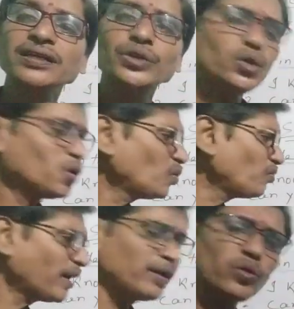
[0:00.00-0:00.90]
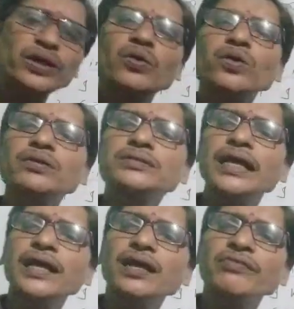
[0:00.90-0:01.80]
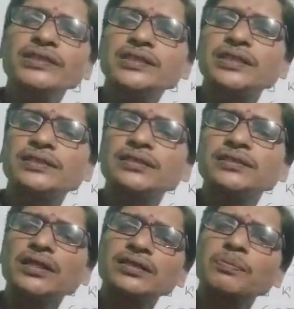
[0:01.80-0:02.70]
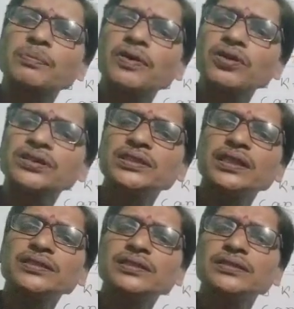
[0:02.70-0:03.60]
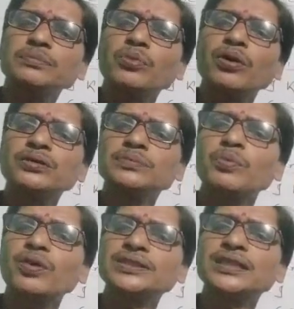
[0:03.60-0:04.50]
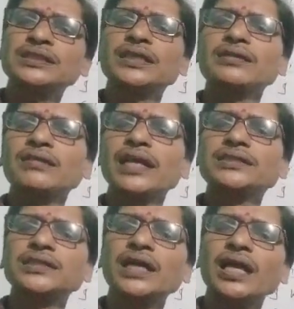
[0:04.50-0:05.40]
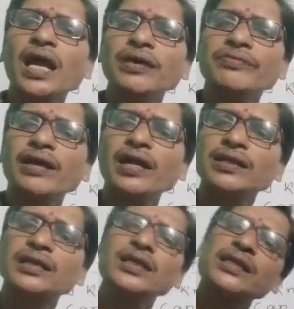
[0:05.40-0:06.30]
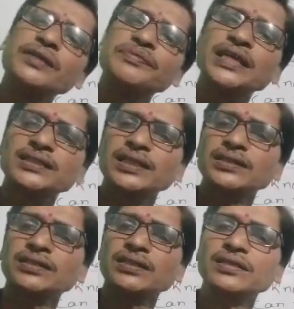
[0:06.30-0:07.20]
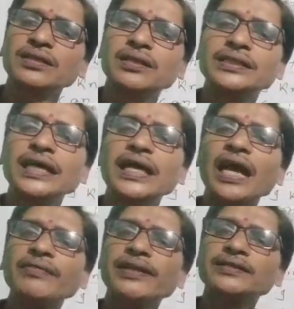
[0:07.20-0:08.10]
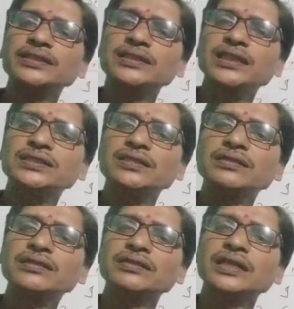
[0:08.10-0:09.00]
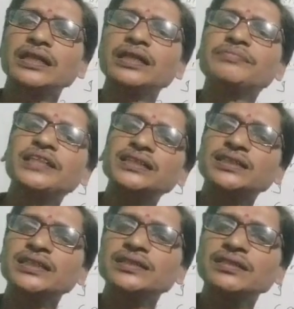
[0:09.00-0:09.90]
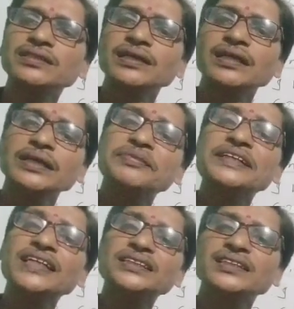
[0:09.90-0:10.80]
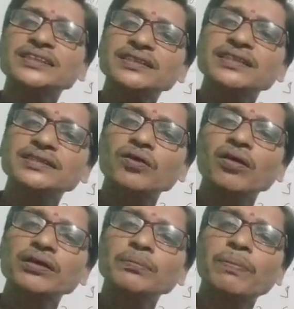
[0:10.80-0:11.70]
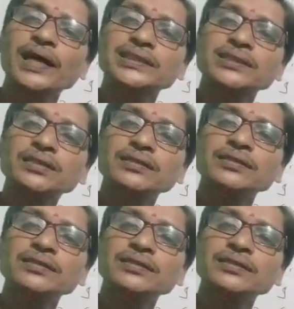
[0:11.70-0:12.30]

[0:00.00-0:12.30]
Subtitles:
You know, when we go to the railway stations or the bus stands, buses and trains arrive and they leave the station. They arrive at the station, they leave the station. Leaving the station is called departure.